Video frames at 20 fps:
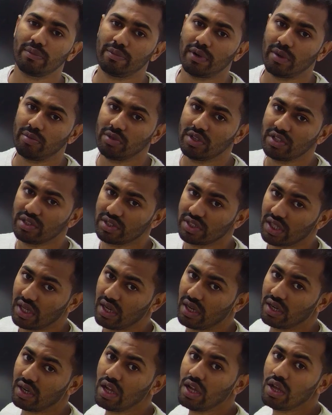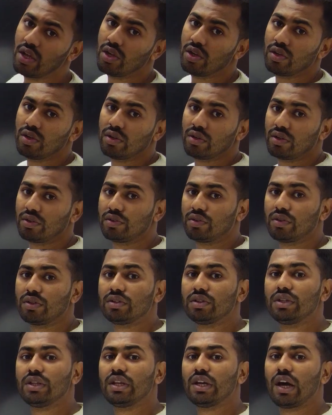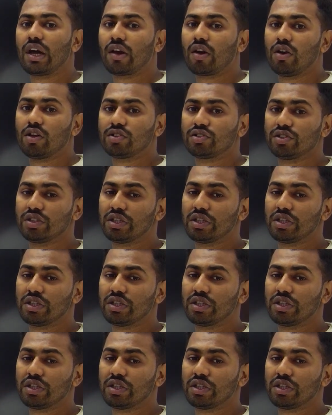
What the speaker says: publisher? They are also